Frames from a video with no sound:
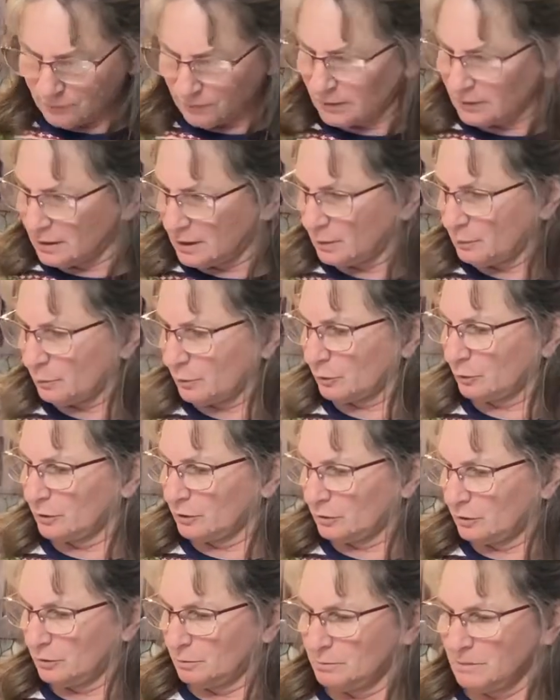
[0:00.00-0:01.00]
And then we're going
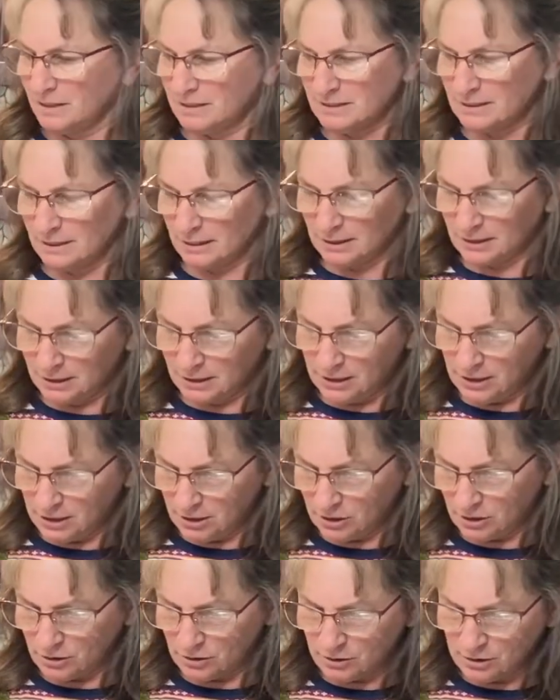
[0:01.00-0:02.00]
to mix it into
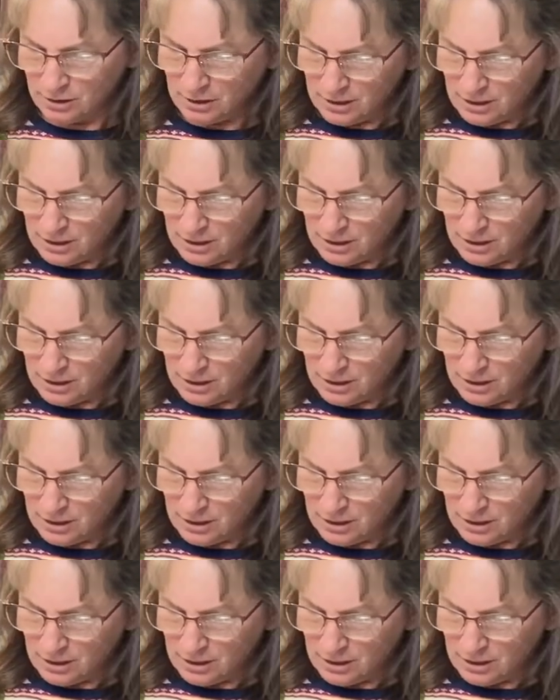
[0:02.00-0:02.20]
here,